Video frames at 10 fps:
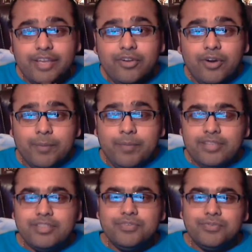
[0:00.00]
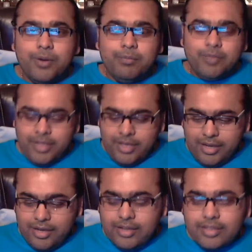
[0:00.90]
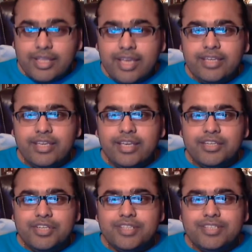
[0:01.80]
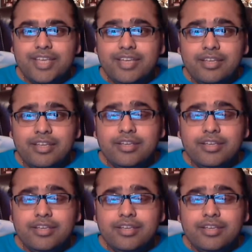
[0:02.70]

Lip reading: I got a message from a lady, and she said,